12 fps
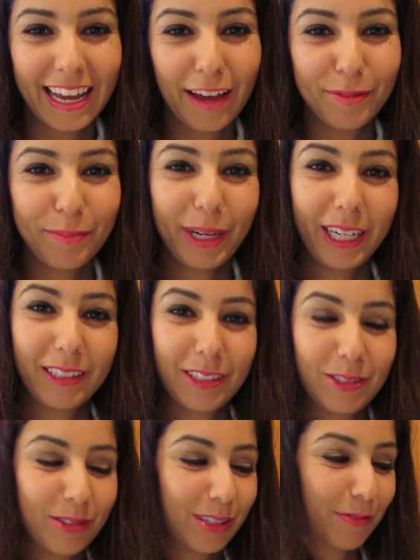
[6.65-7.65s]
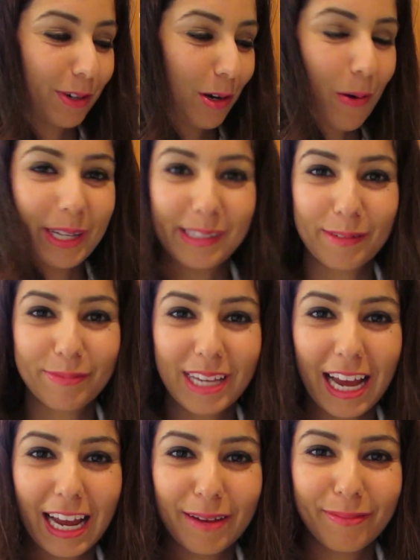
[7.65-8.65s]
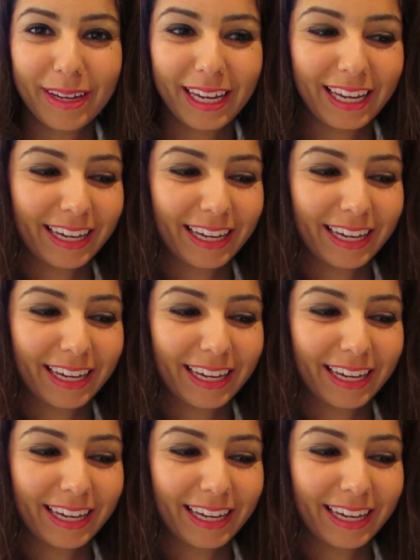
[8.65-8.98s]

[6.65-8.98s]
I've been meaning to do this for quite some time,